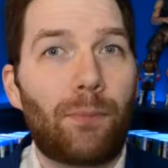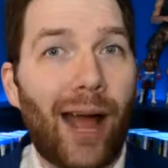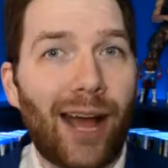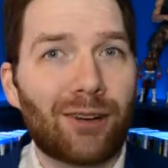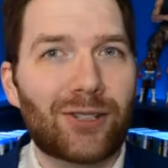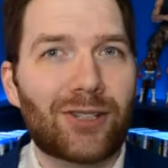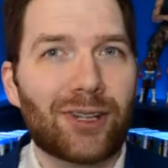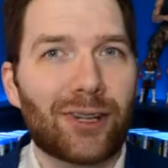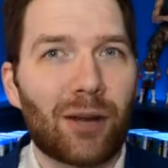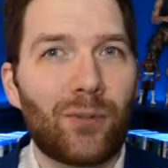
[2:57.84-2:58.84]

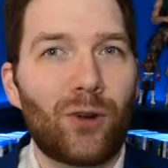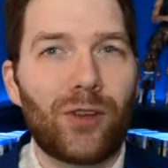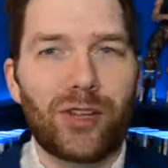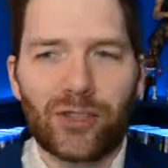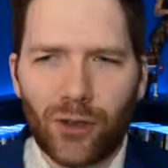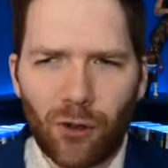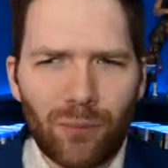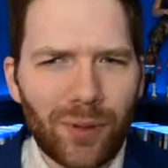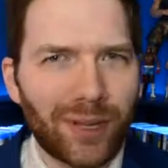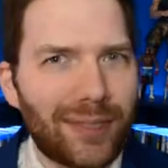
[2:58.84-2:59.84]
Patterson, a movie so
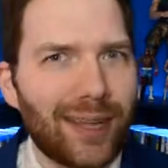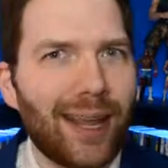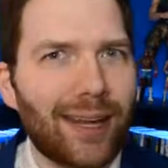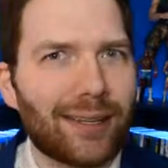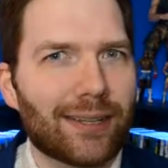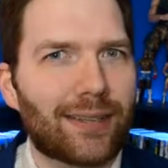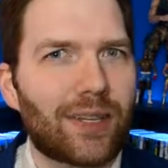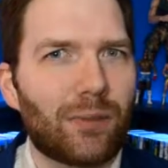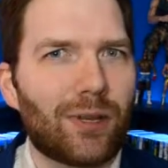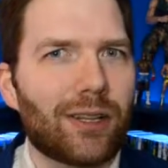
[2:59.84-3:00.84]
mundane and
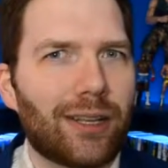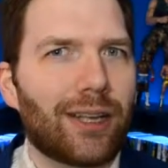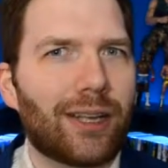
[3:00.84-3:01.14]
seemingly